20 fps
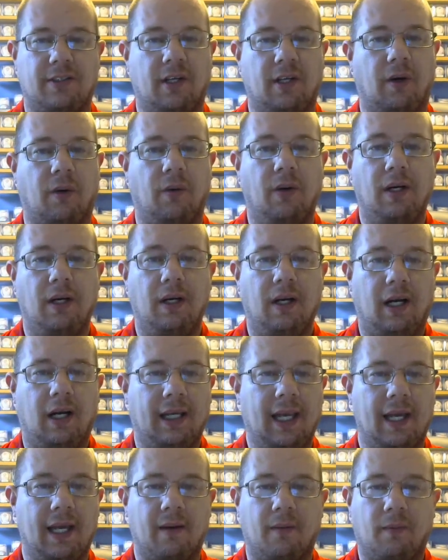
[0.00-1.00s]
So
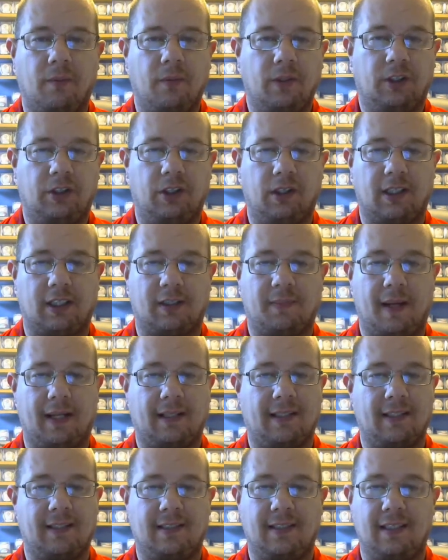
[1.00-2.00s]
again, we should
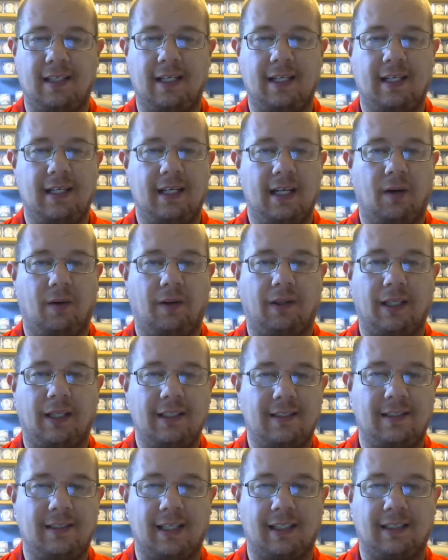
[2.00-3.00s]
expect to see you know at
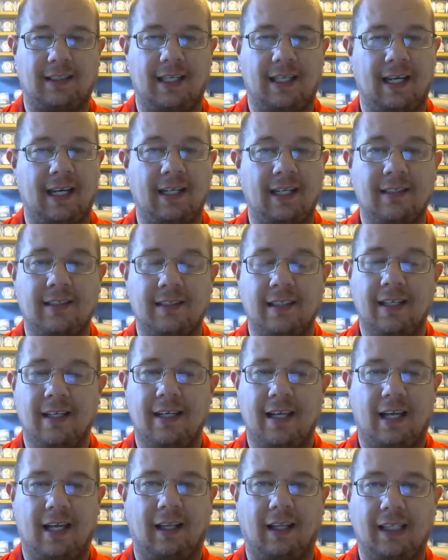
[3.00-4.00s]
least six innings
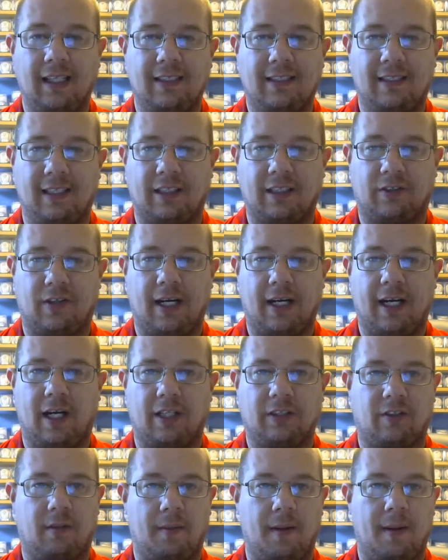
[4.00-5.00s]
and at least six
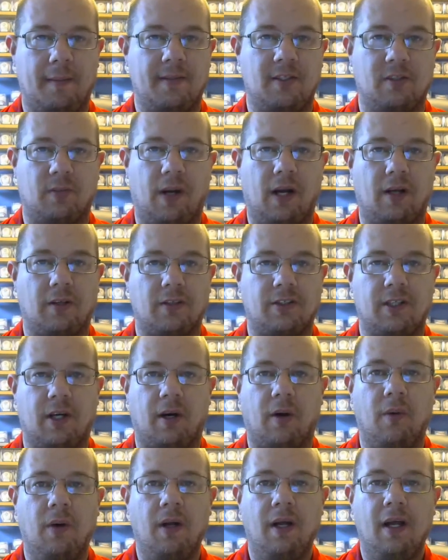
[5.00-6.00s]
strikeouts from him as well.
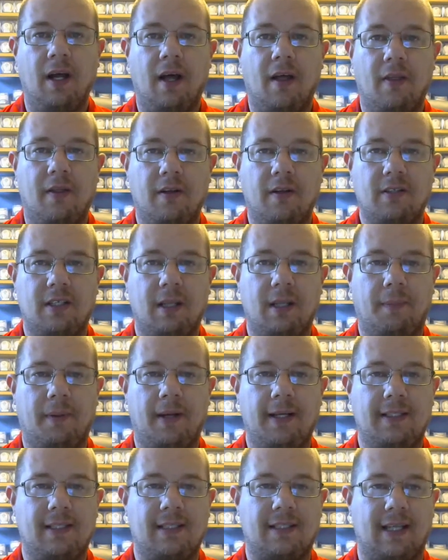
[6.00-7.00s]
So those are the
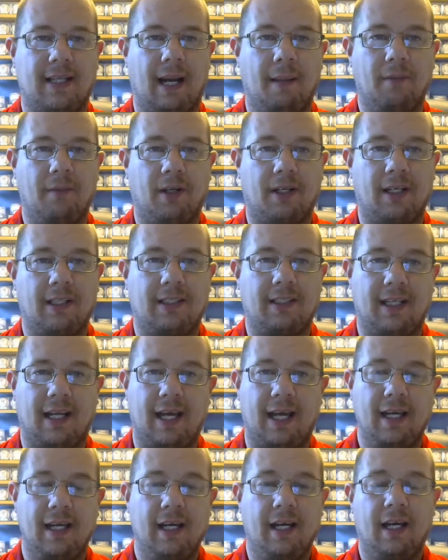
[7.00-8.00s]
places that I'm looking
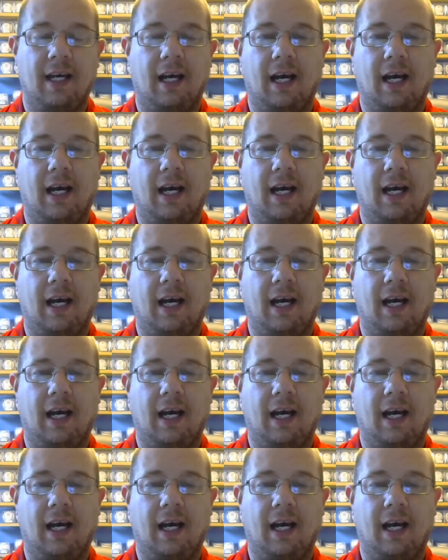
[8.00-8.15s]
today.